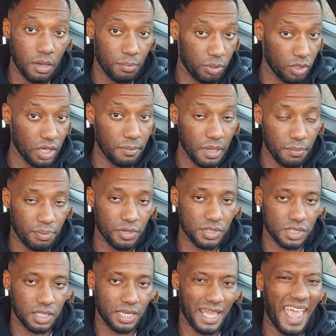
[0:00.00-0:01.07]
put them in
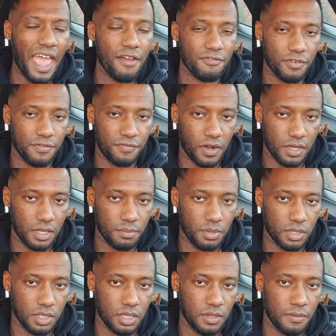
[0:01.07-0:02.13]
prison. Every fucking
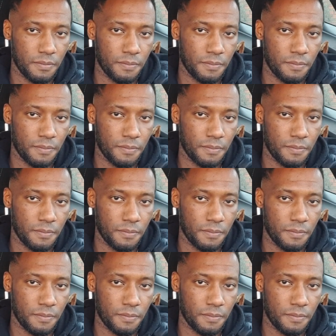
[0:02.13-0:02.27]
body.